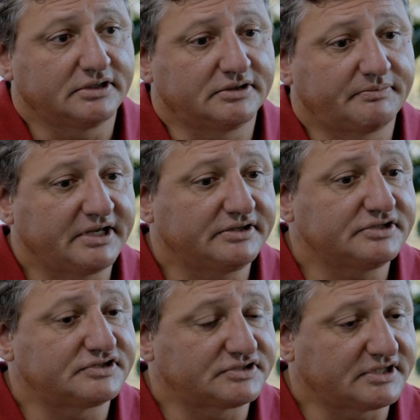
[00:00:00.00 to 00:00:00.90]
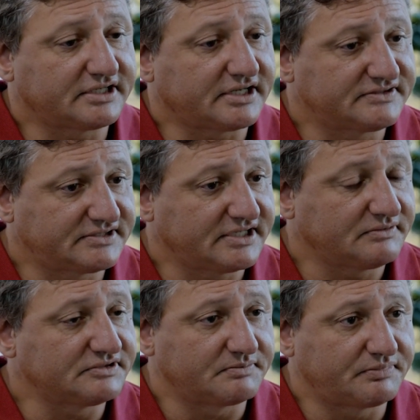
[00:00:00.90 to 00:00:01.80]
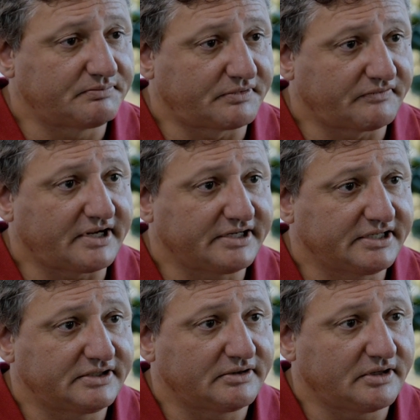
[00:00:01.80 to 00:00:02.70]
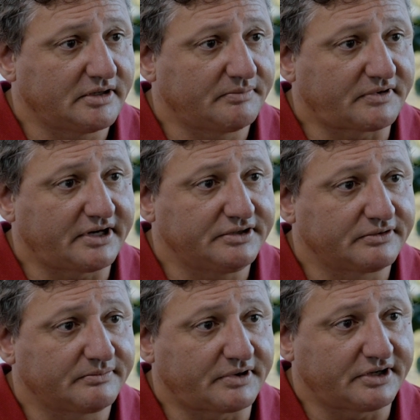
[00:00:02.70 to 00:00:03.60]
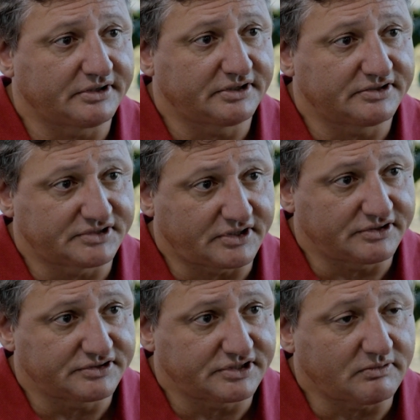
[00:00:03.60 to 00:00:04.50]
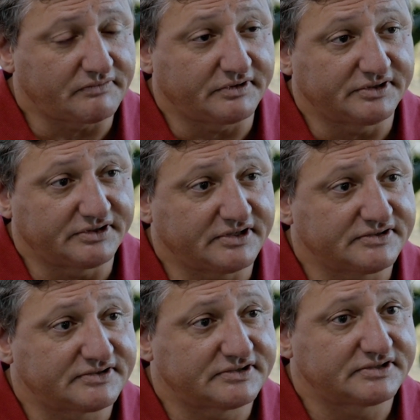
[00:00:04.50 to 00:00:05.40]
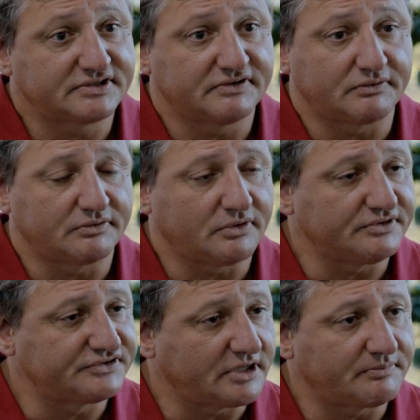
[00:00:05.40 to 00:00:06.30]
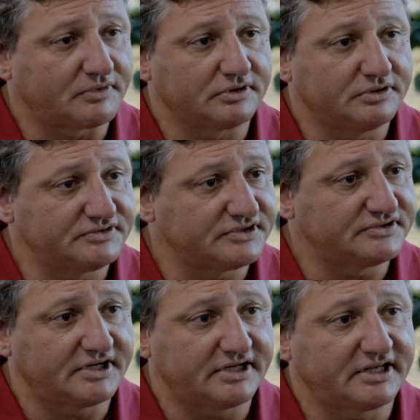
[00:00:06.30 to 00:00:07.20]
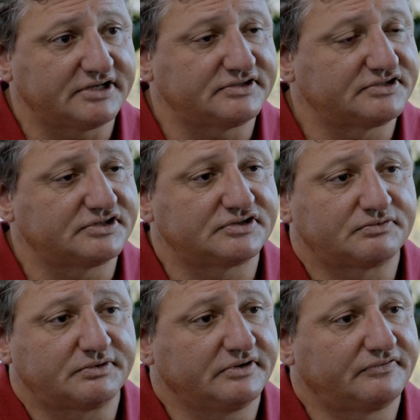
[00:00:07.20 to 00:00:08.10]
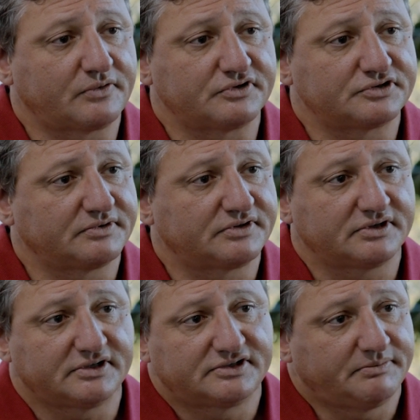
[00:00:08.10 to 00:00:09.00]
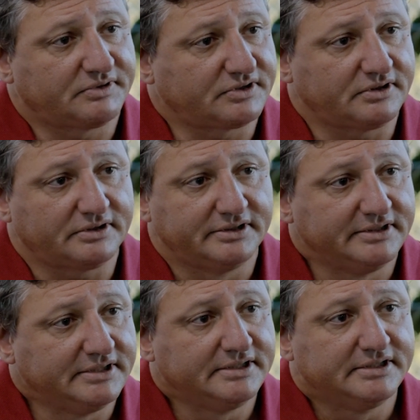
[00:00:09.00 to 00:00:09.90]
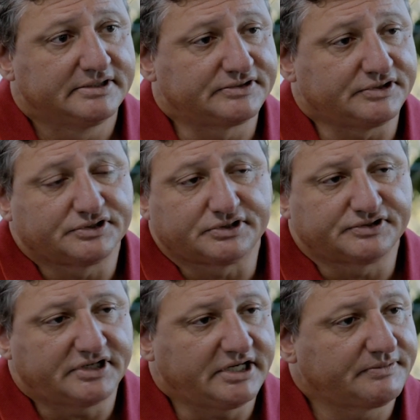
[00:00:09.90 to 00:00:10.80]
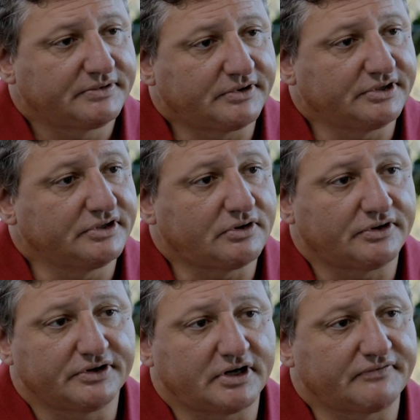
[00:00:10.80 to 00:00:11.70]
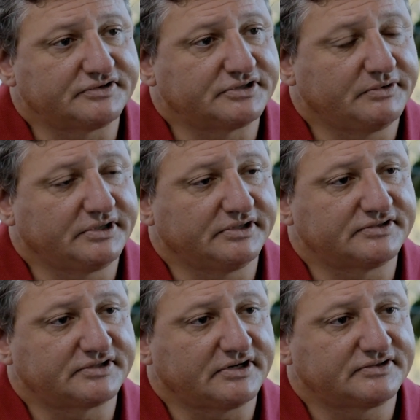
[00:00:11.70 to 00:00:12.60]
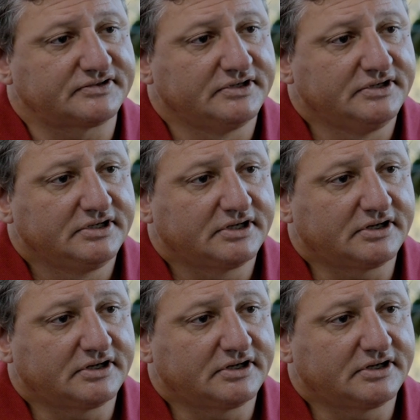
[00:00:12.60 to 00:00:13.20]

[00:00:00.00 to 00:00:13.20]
The bandages, like I stated, was provided prior to discharge. However, if it rolls up or loosens in any case, it's just reinforced with a typical surgical tape, or you can call the office and we can discuss